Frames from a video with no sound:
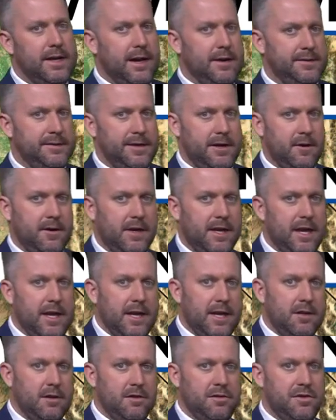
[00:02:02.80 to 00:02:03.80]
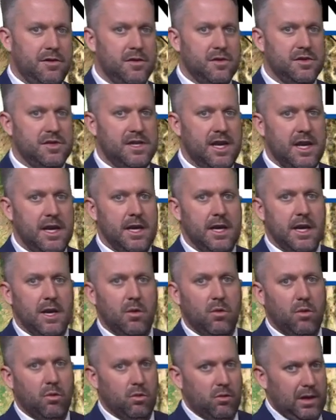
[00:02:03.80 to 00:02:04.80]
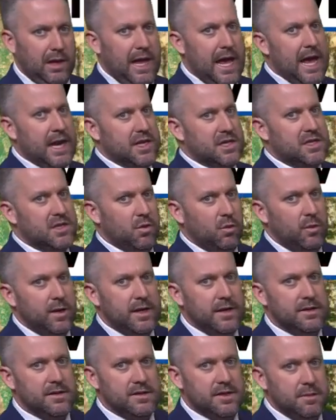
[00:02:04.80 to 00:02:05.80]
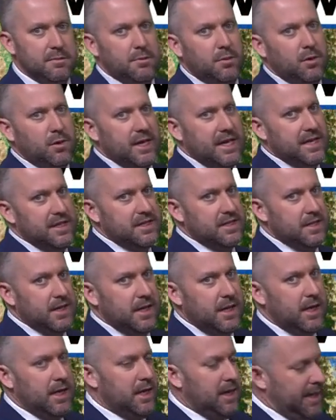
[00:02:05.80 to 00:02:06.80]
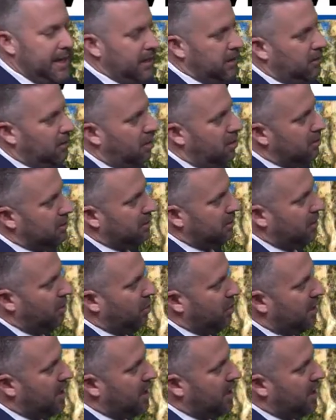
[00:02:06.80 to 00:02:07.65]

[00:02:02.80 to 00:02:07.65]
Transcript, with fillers: out there. Getting into Thursday, we'll relax the winds in Bullhead City and along the lower